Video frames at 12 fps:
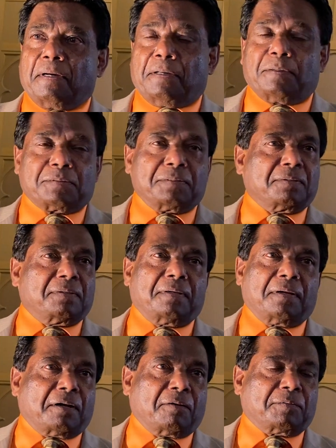a
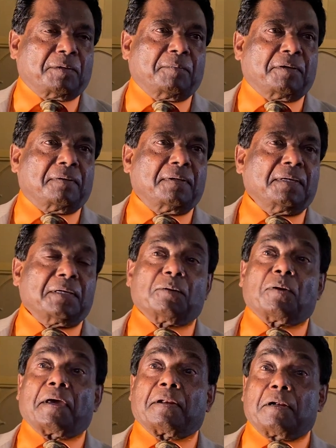lot of them. You
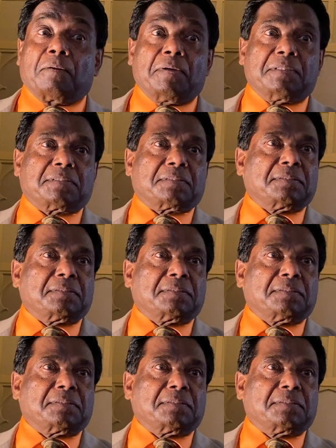know. United we,